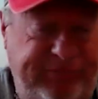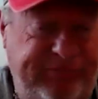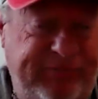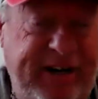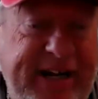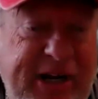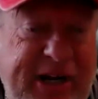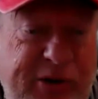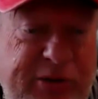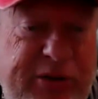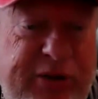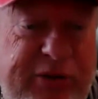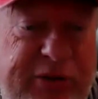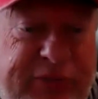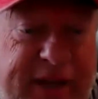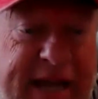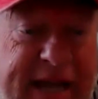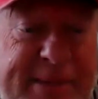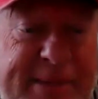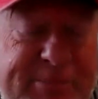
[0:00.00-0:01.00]
find out who
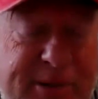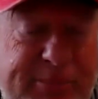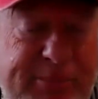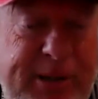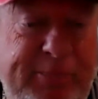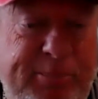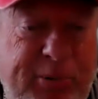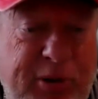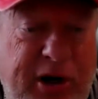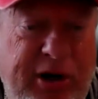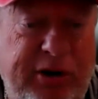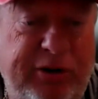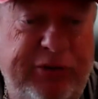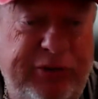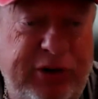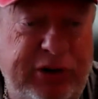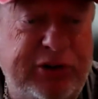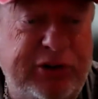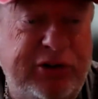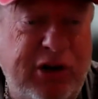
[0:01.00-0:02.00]
those admin people are and
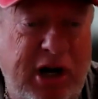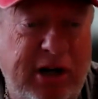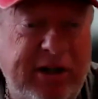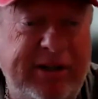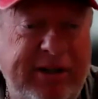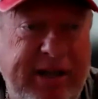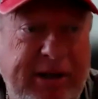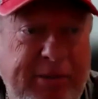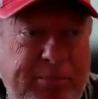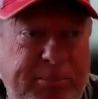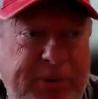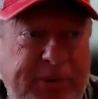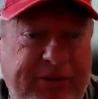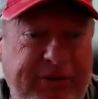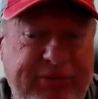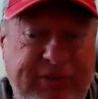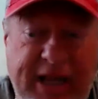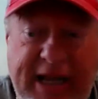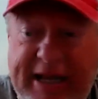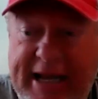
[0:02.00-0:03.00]
start to talk to them.
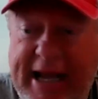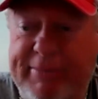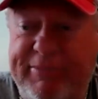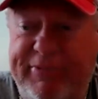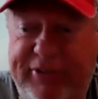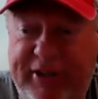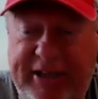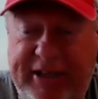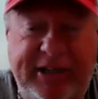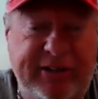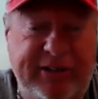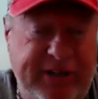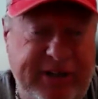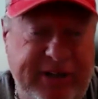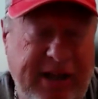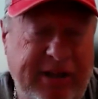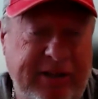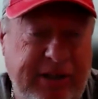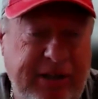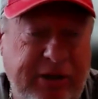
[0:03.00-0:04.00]
Because, like I'm sitting here
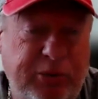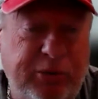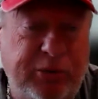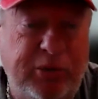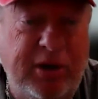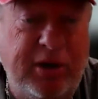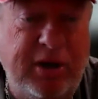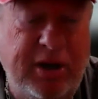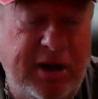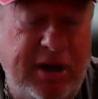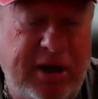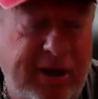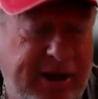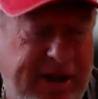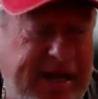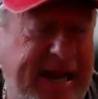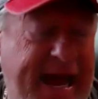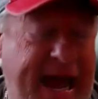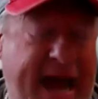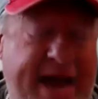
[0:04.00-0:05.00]
telling you,
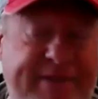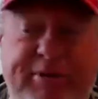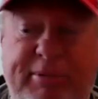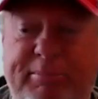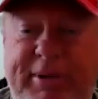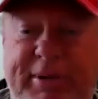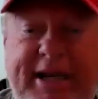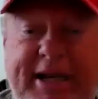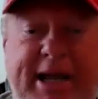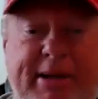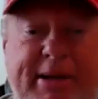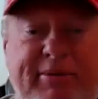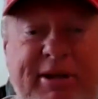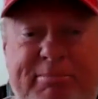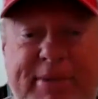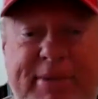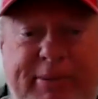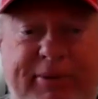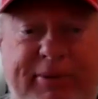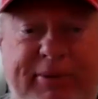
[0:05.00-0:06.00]
having been able to
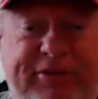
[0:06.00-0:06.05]
meet